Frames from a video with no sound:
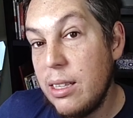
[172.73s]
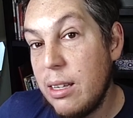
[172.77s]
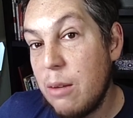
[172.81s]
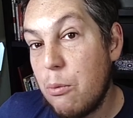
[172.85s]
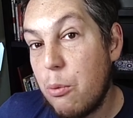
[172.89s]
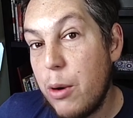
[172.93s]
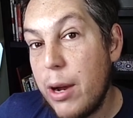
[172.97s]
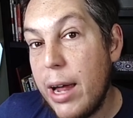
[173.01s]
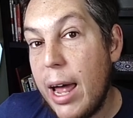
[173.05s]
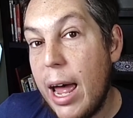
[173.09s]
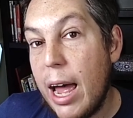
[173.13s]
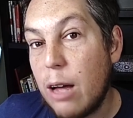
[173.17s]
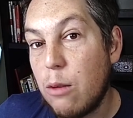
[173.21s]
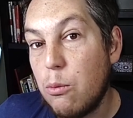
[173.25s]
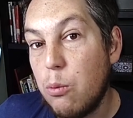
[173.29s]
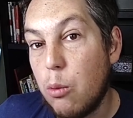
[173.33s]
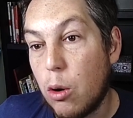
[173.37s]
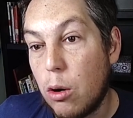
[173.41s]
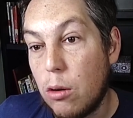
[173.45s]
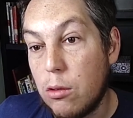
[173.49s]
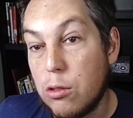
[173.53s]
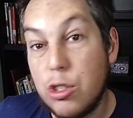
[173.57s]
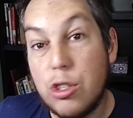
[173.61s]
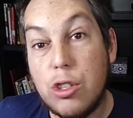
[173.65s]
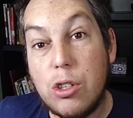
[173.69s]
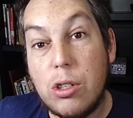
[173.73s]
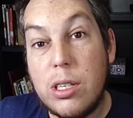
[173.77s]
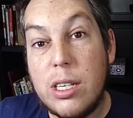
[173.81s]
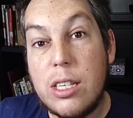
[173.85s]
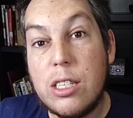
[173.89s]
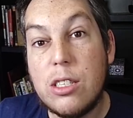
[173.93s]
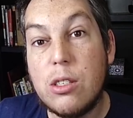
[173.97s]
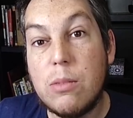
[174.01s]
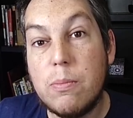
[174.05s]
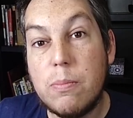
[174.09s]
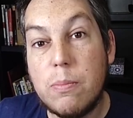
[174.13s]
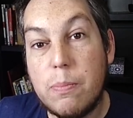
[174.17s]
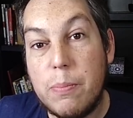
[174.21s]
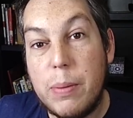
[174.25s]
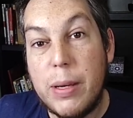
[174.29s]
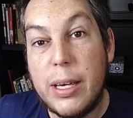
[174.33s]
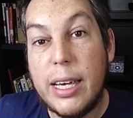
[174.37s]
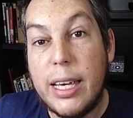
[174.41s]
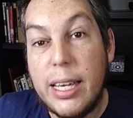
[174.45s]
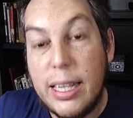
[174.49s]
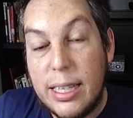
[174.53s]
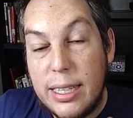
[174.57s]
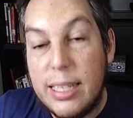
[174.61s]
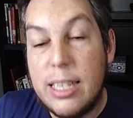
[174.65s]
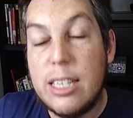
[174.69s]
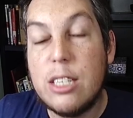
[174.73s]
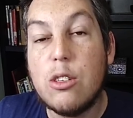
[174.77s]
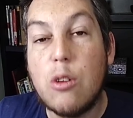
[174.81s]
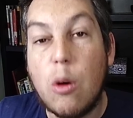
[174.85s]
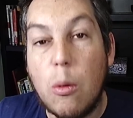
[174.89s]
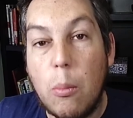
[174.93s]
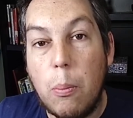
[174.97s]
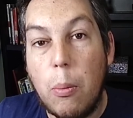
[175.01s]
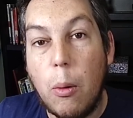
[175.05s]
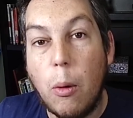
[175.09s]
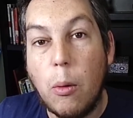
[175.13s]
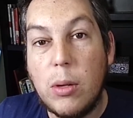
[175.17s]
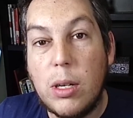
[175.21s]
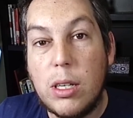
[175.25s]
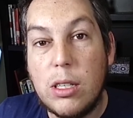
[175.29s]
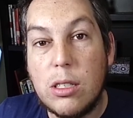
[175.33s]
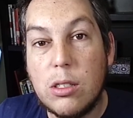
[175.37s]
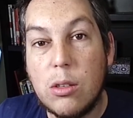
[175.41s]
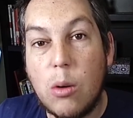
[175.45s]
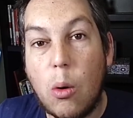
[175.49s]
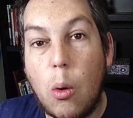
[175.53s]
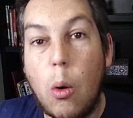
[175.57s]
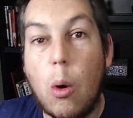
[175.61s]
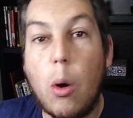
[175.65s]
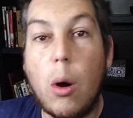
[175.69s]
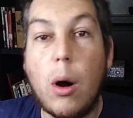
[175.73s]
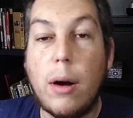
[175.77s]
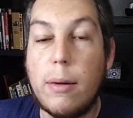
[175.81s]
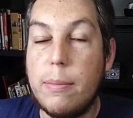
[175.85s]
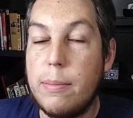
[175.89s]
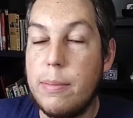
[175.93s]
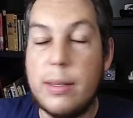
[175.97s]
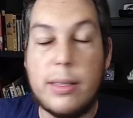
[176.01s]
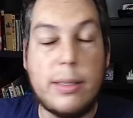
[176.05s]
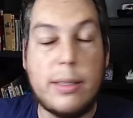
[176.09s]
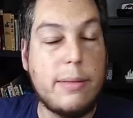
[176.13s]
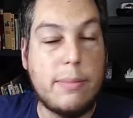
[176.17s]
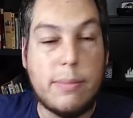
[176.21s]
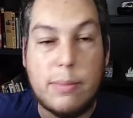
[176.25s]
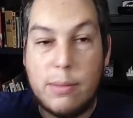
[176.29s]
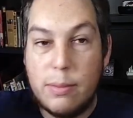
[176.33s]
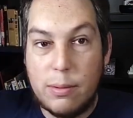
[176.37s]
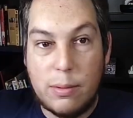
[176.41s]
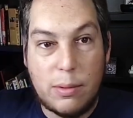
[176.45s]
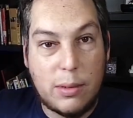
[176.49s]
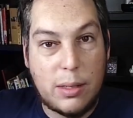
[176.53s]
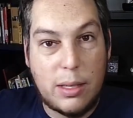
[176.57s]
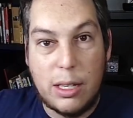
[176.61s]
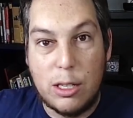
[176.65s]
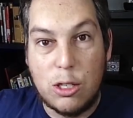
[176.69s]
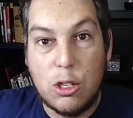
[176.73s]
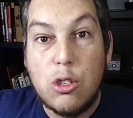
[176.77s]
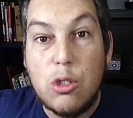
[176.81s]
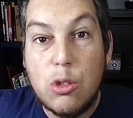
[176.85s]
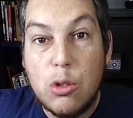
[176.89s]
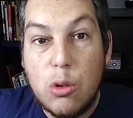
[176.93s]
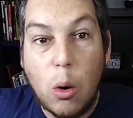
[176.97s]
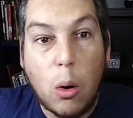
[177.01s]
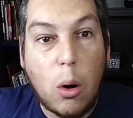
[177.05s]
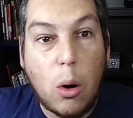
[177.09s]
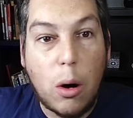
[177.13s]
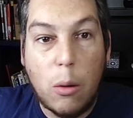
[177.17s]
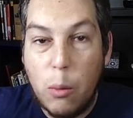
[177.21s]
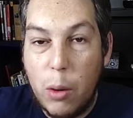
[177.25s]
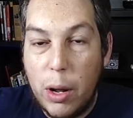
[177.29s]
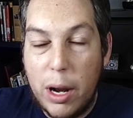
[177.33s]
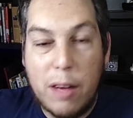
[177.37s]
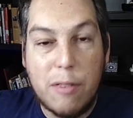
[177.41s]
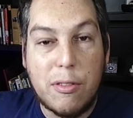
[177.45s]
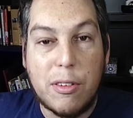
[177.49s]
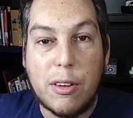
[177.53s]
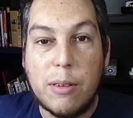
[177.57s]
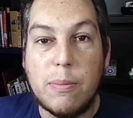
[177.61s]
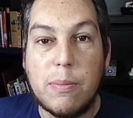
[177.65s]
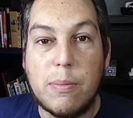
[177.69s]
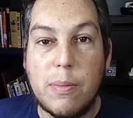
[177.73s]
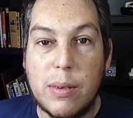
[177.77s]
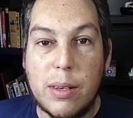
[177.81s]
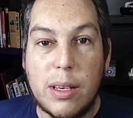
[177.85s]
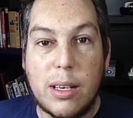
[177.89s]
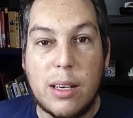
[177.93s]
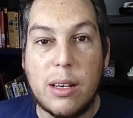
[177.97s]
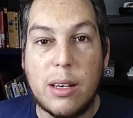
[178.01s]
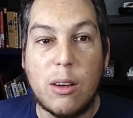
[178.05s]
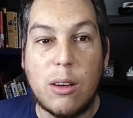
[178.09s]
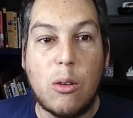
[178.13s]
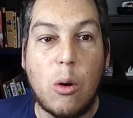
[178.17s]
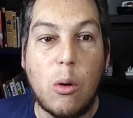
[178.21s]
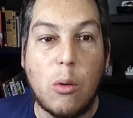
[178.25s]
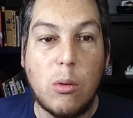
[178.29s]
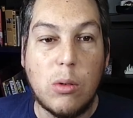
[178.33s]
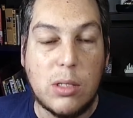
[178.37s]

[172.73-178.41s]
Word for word: in the React world, should this be in this component or in the store, whatever uh,